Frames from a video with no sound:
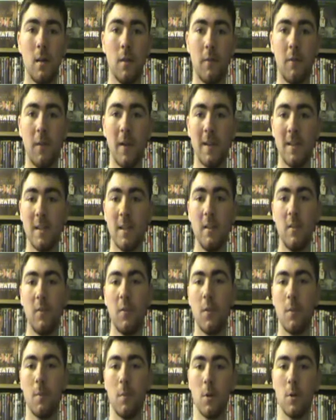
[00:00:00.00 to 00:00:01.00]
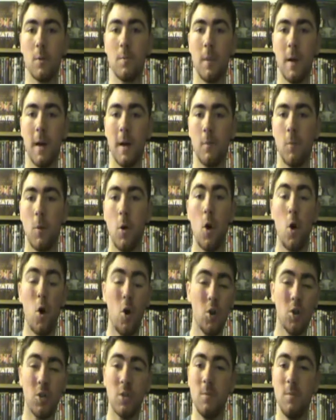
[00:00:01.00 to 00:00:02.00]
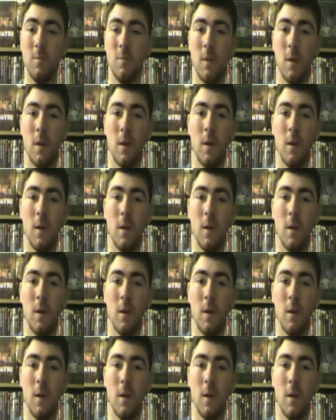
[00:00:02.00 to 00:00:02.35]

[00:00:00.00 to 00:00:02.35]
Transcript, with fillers: The fight scenes for the most part were awesome.